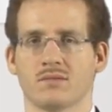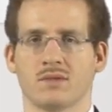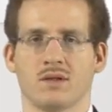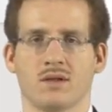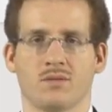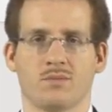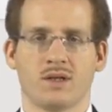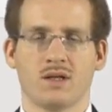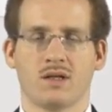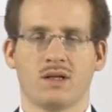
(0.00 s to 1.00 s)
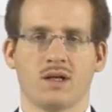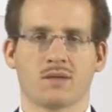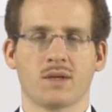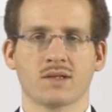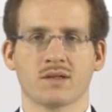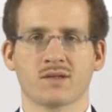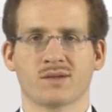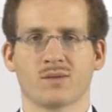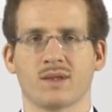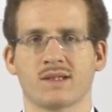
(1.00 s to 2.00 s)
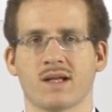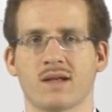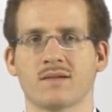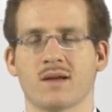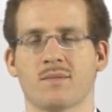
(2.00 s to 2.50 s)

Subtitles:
Here, PID and message, so we send